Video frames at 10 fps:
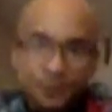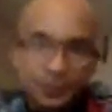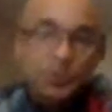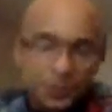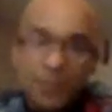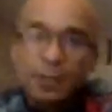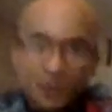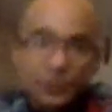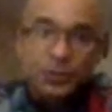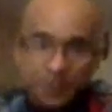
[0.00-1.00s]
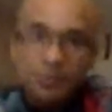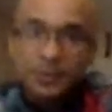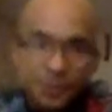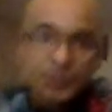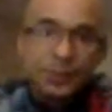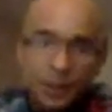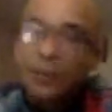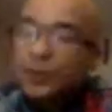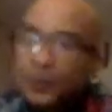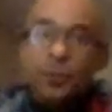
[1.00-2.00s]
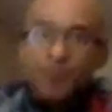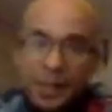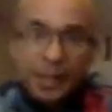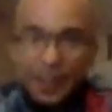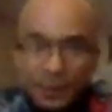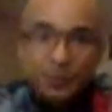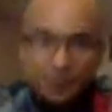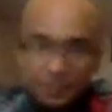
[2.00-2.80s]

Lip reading: certain types of drums, or a piano,